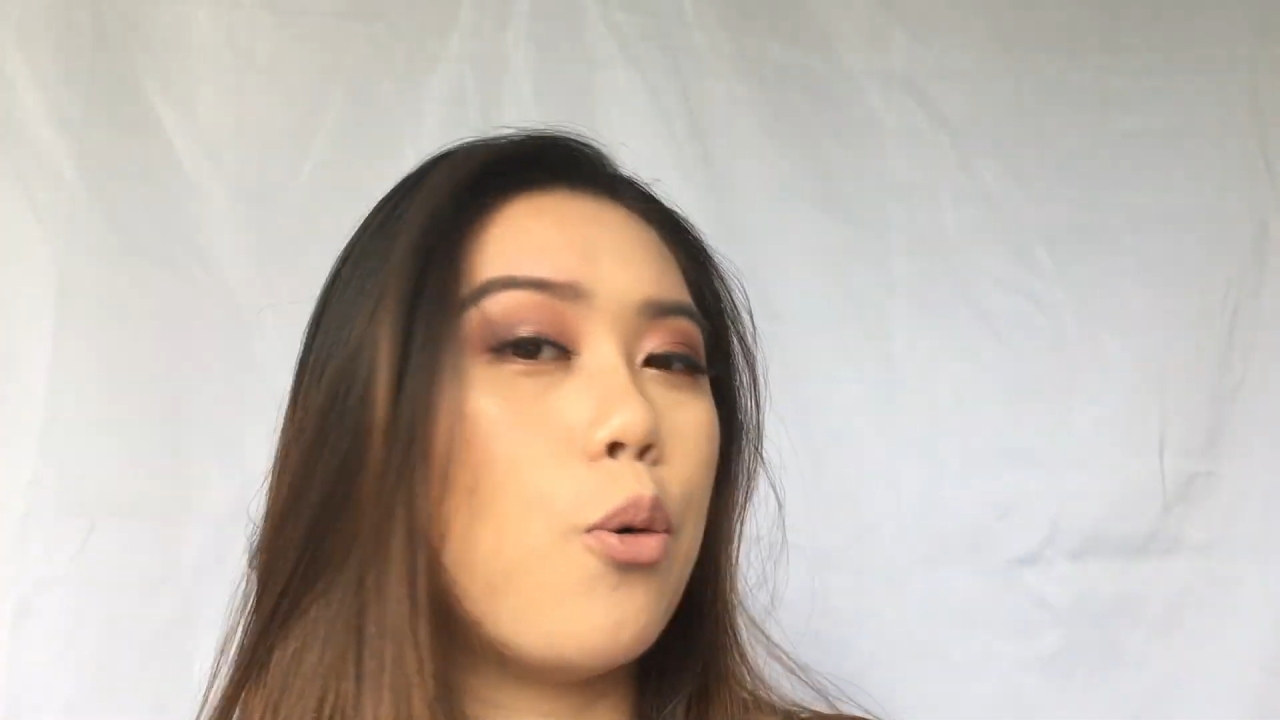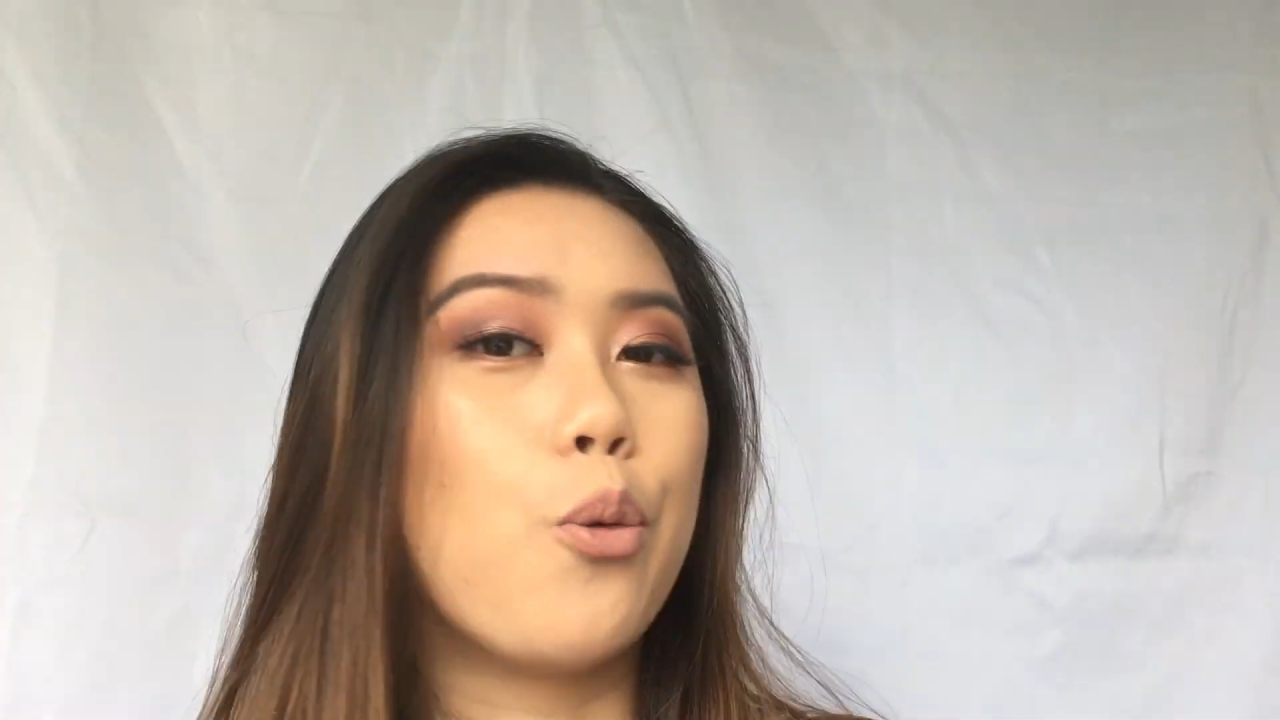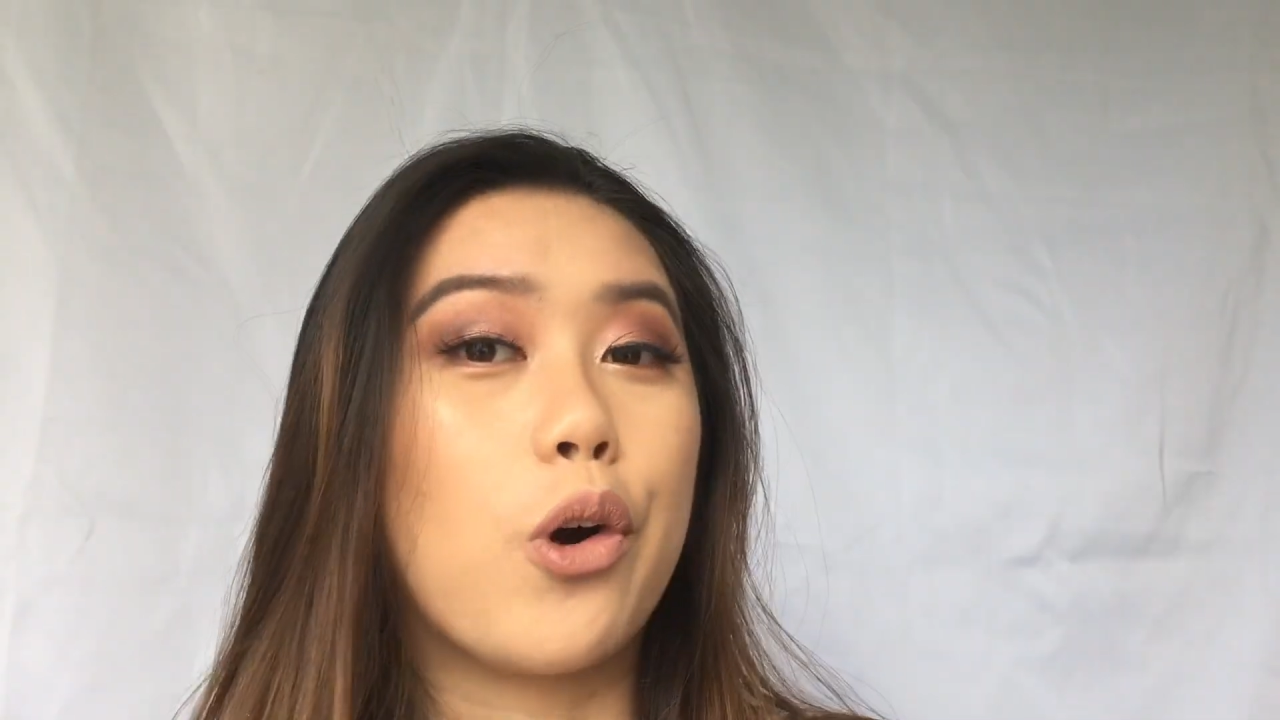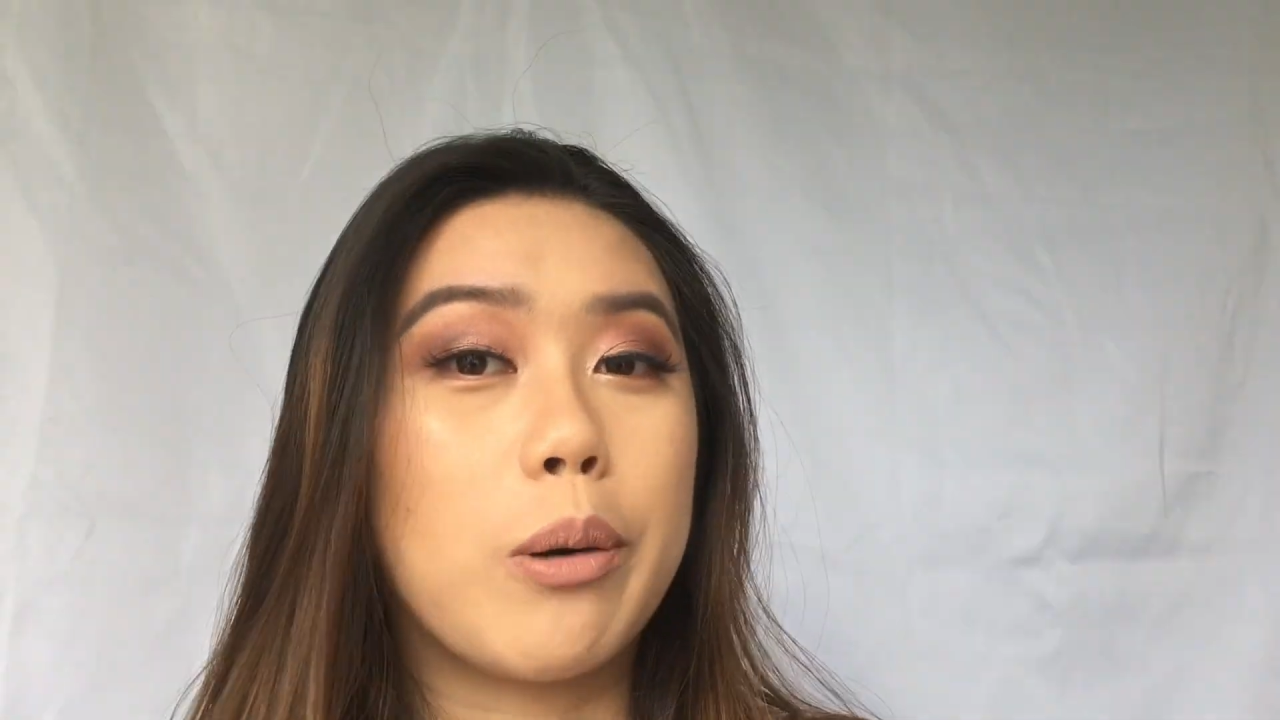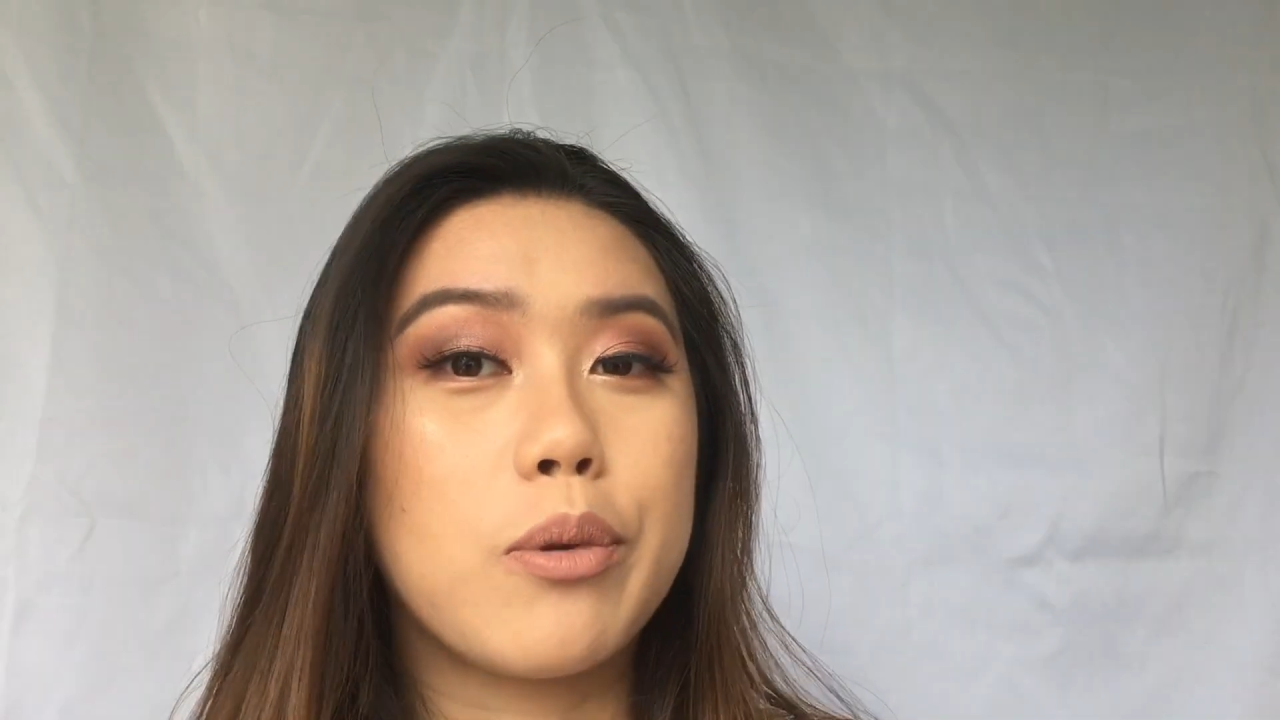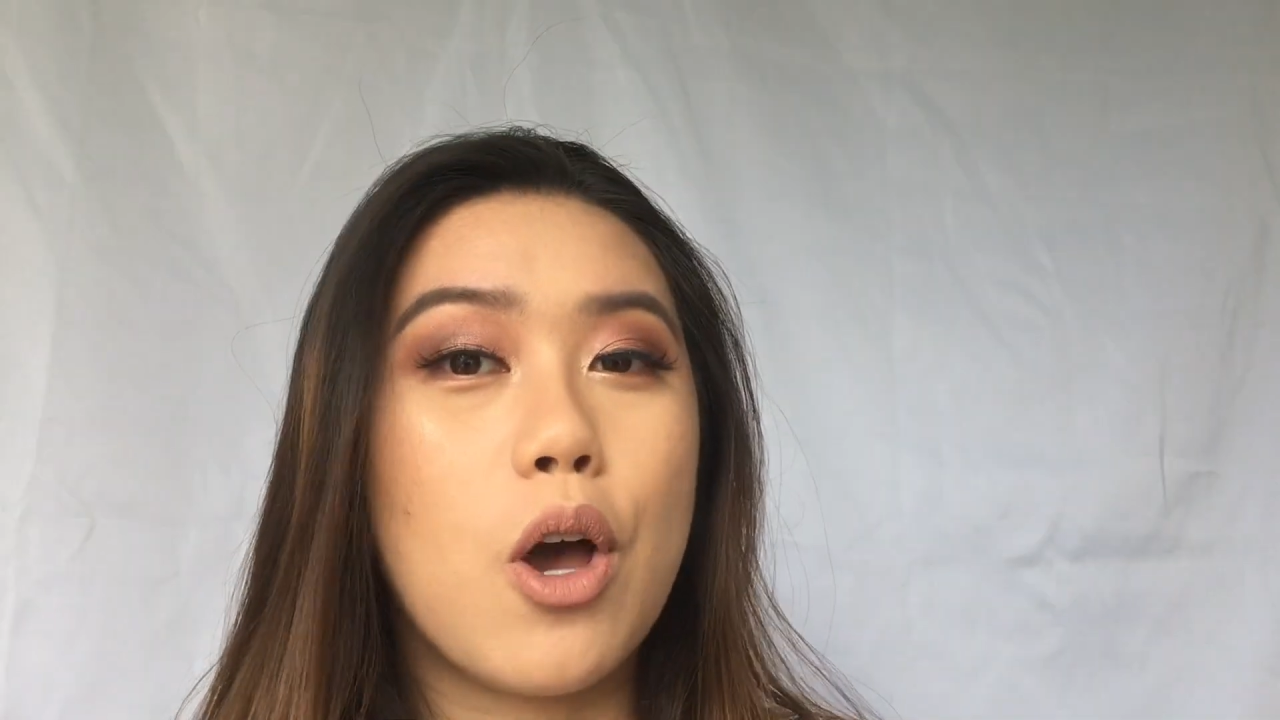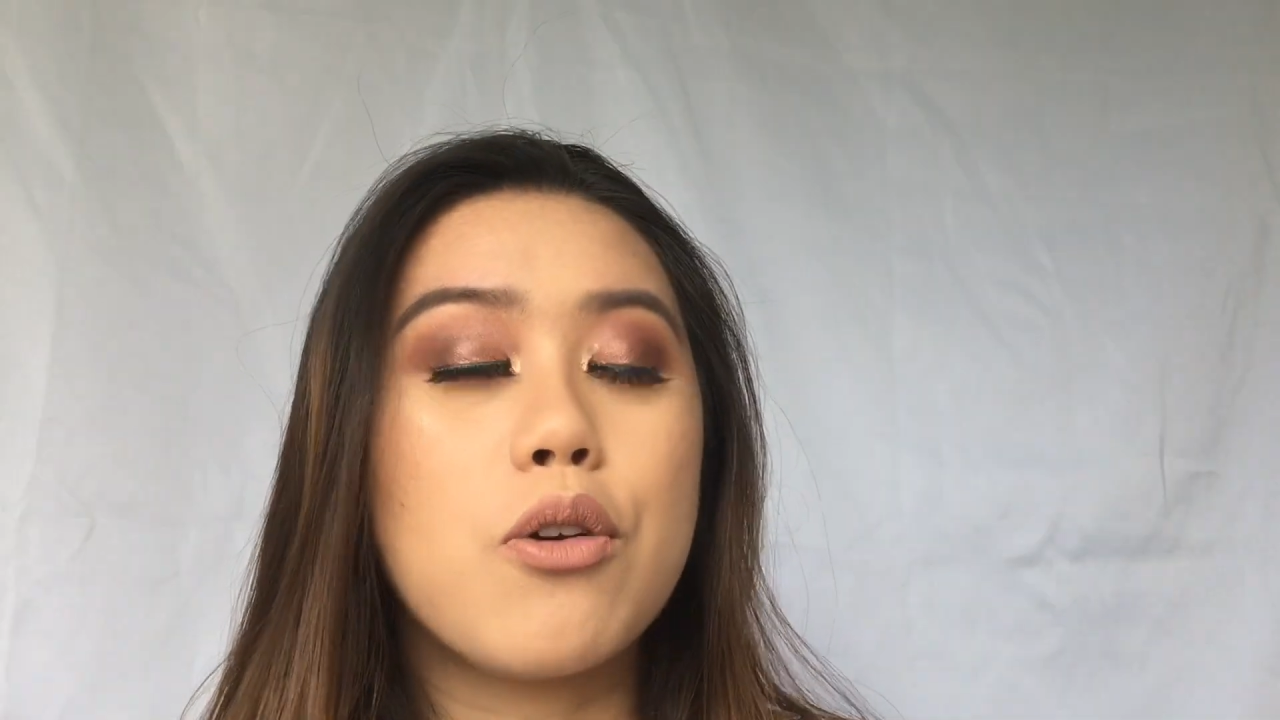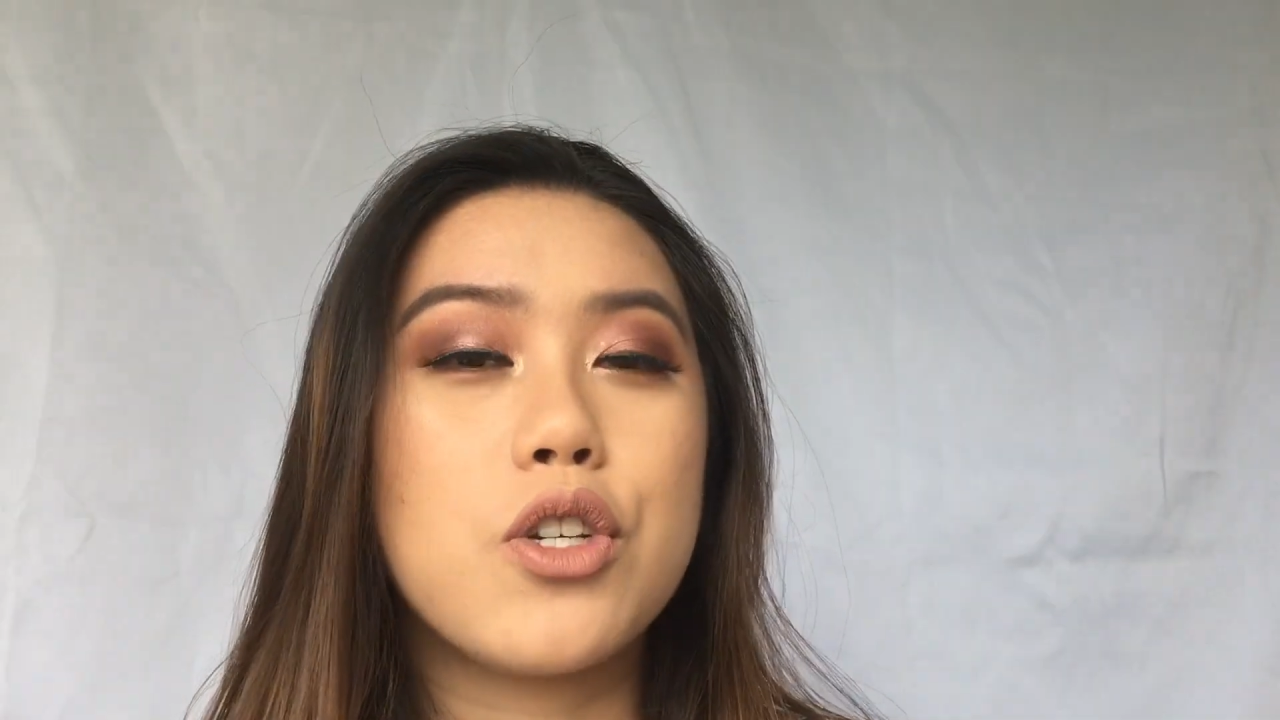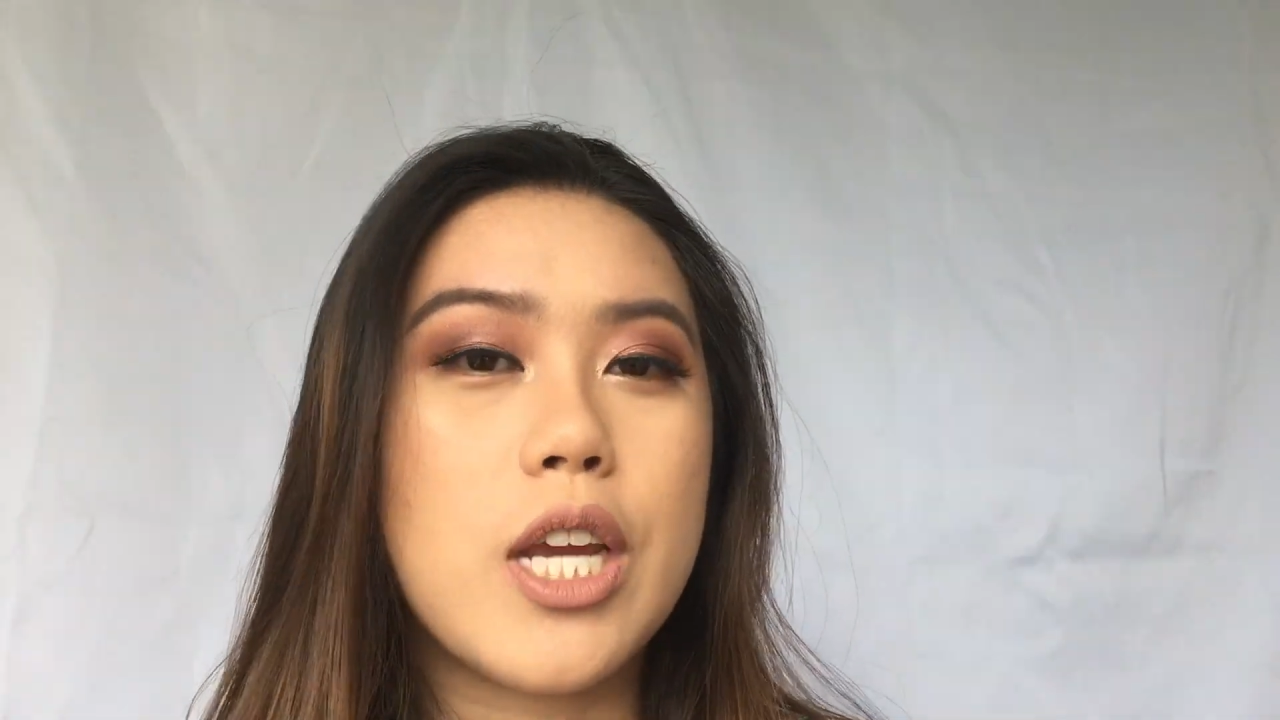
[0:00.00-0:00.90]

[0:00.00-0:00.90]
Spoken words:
warm tone